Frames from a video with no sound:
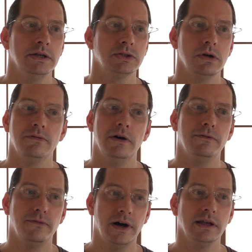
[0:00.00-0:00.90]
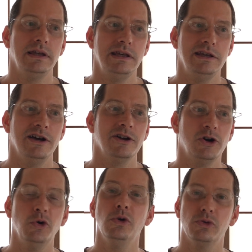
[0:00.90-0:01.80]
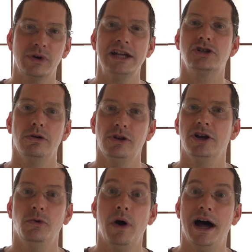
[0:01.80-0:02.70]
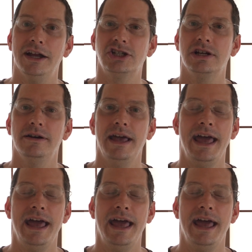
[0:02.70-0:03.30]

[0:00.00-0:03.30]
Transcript: sort of a funky, cool, retro looking watch.